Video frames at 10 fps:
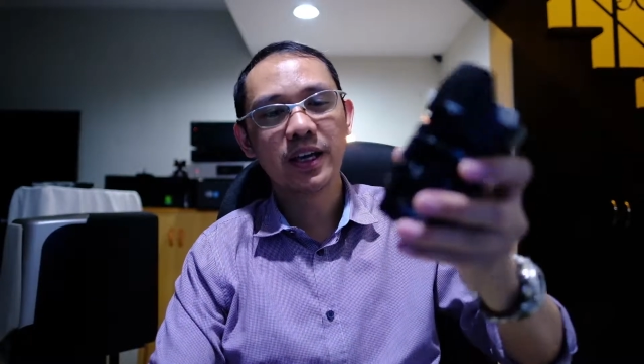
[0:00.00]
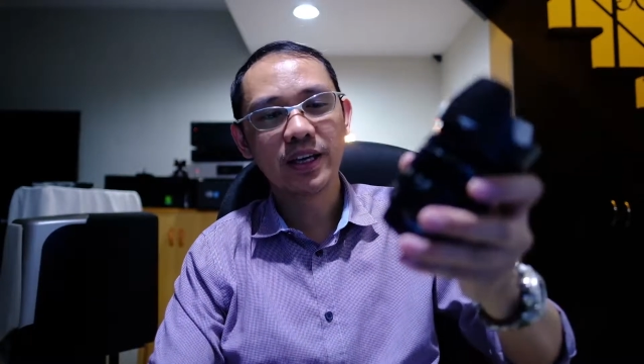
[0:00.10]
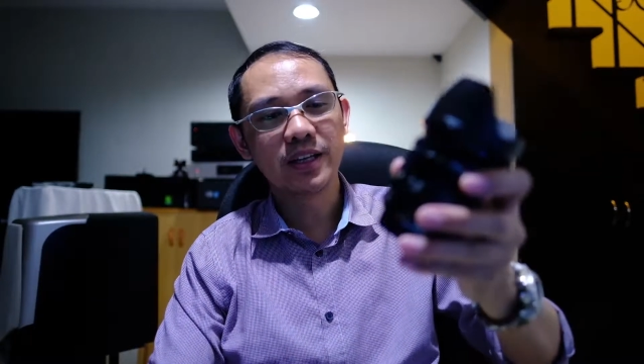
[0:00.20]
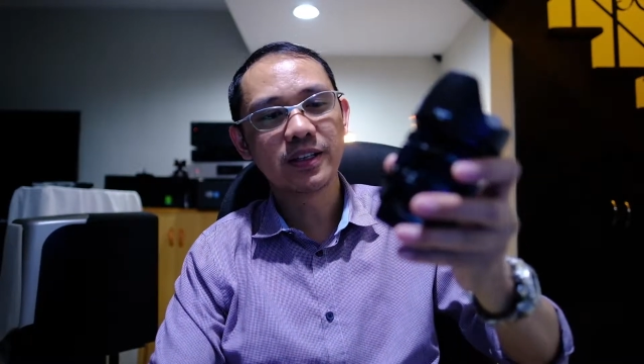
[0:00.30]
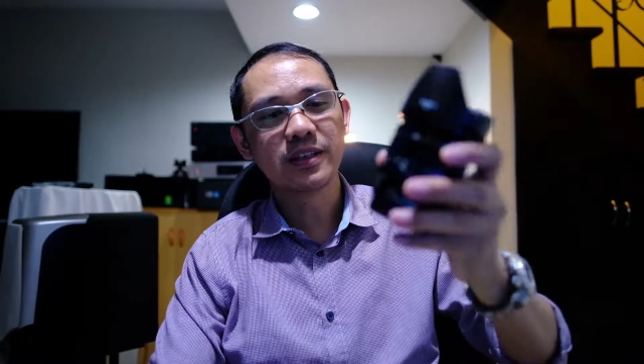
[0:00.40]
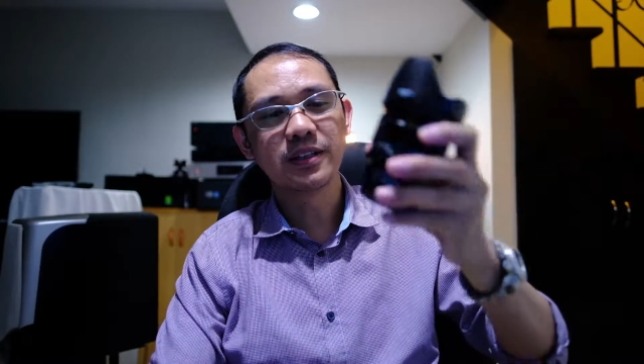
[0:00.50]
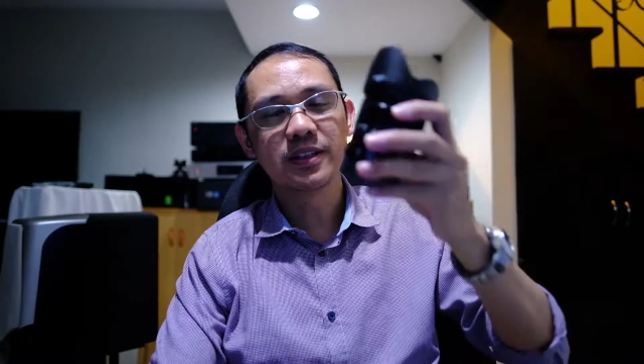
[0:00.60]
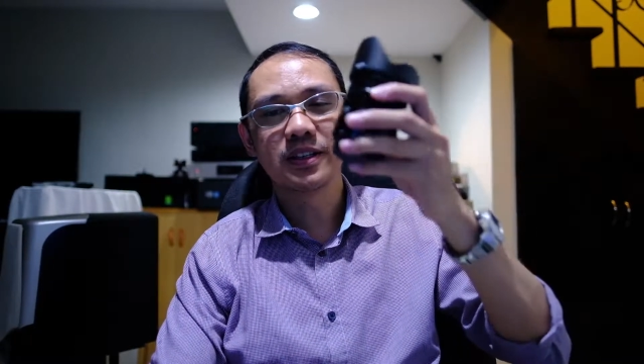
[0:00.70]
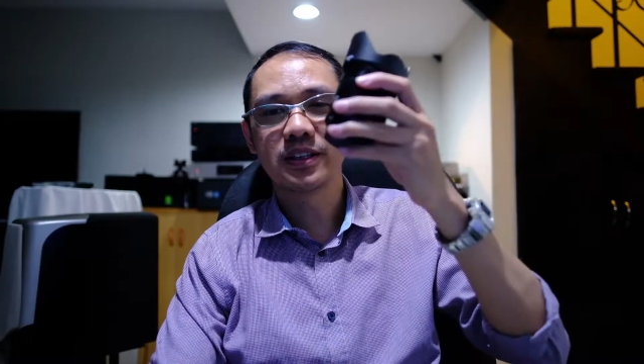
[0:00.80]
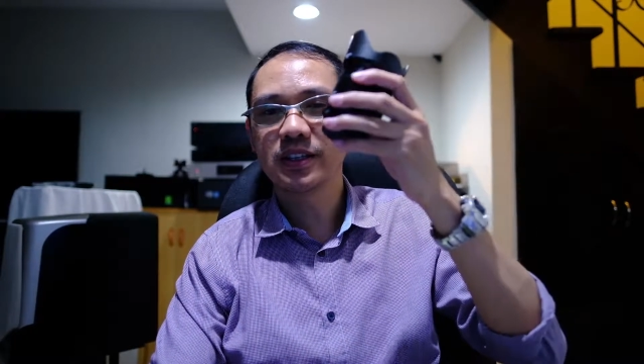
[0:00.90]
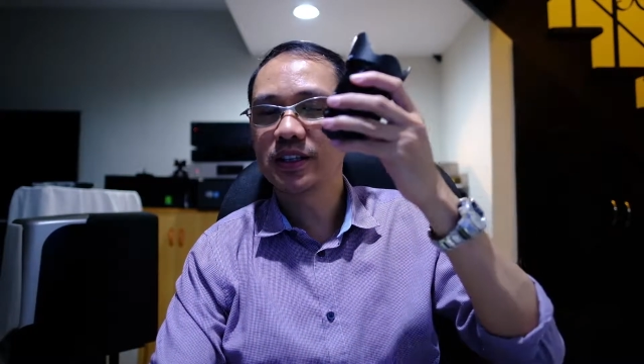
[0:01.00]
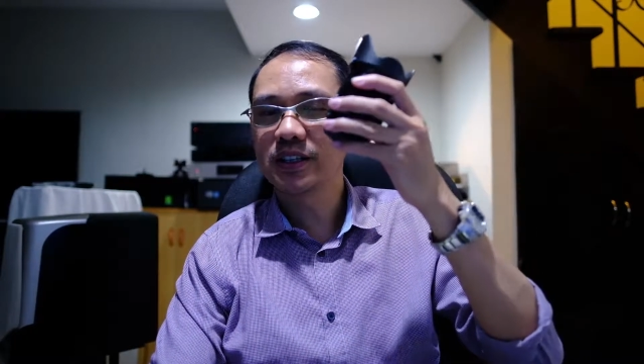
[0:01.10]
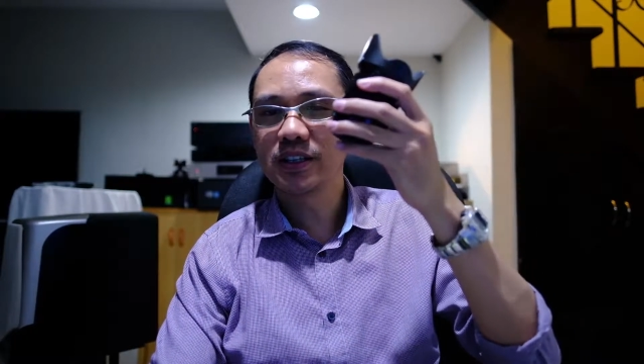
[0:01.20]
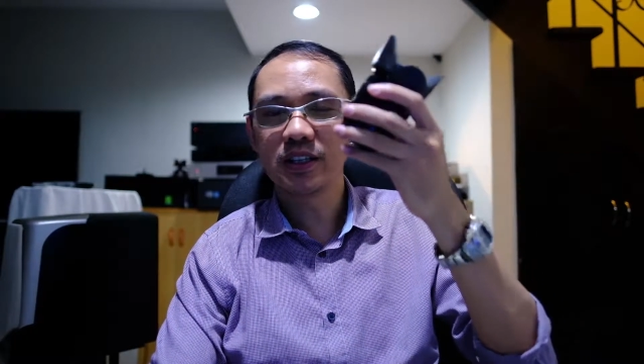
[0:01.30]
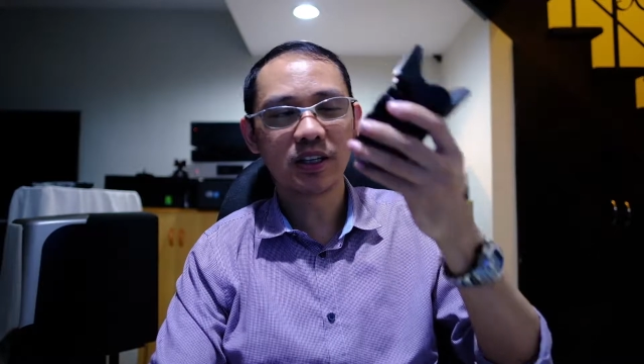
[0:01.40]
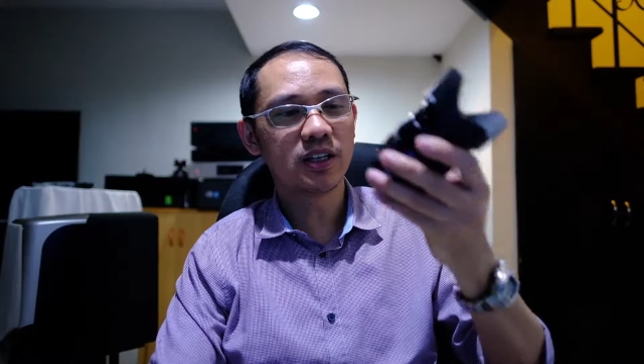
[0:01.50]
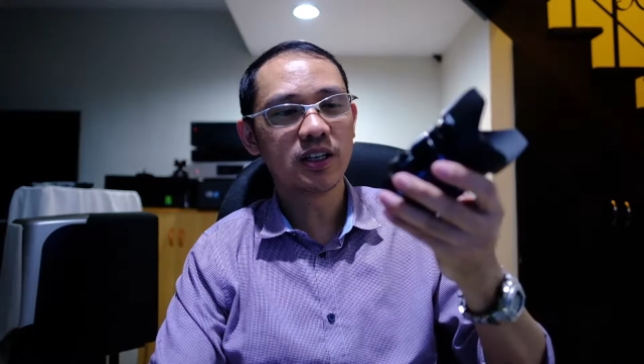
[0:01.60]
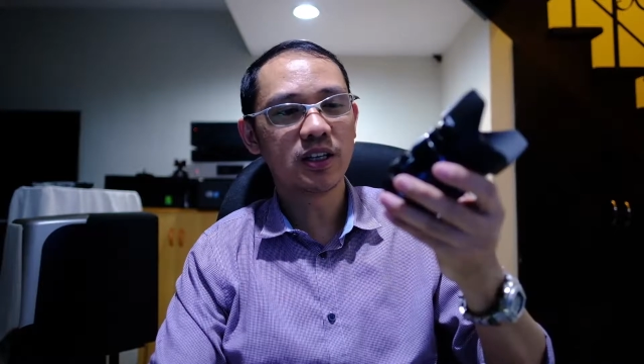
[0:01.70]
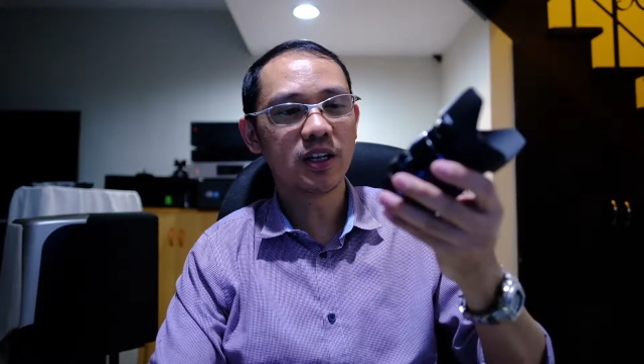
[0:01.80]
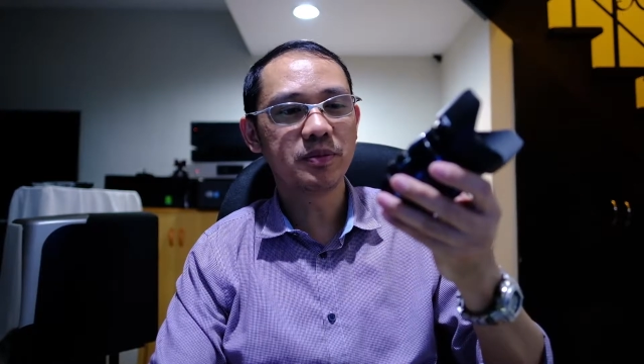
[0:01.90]
And
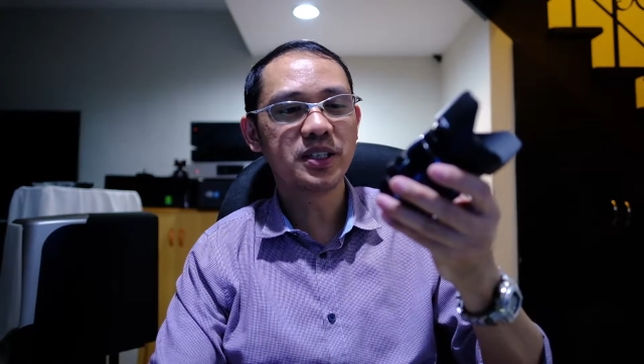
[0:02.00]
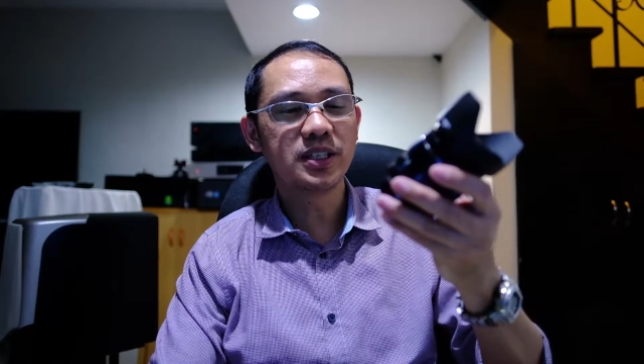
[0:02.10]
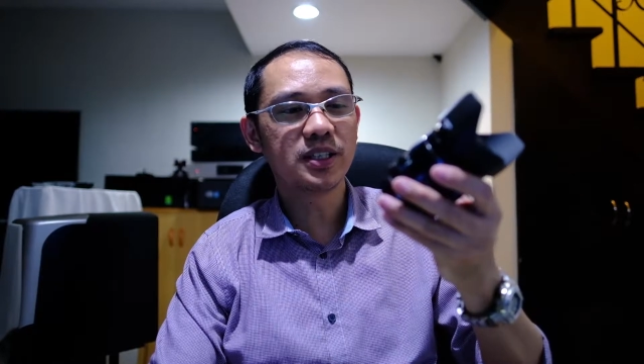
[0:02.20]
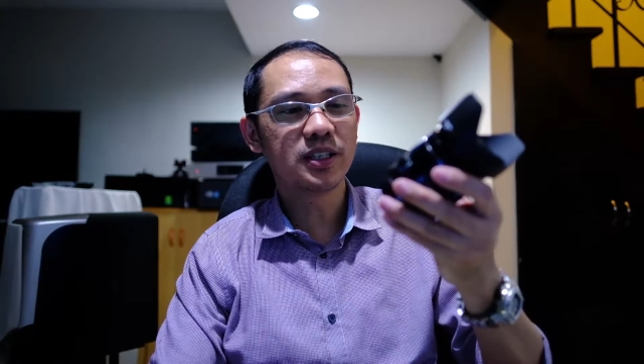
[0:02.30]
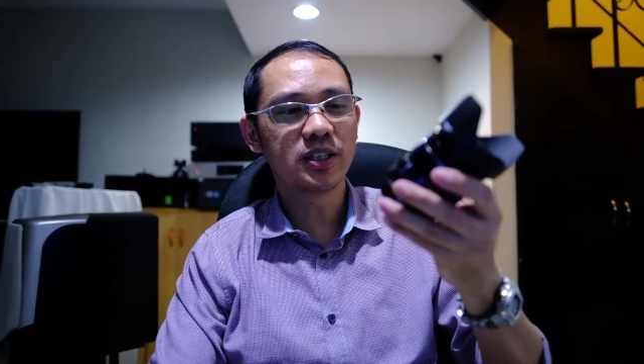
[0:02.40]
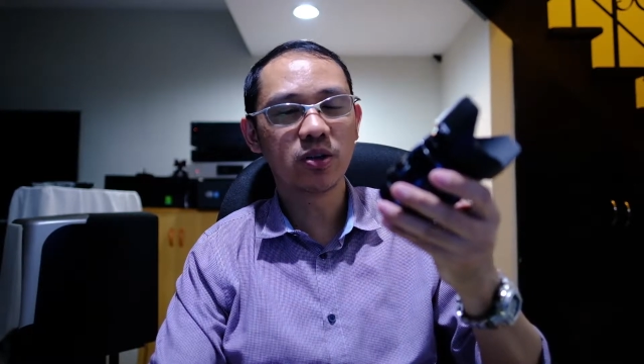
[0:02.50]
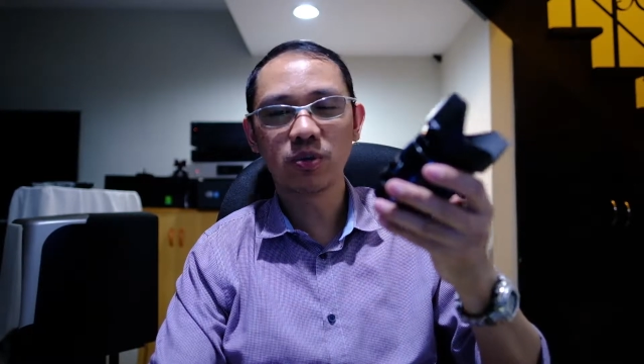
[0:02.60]
I mean, uh,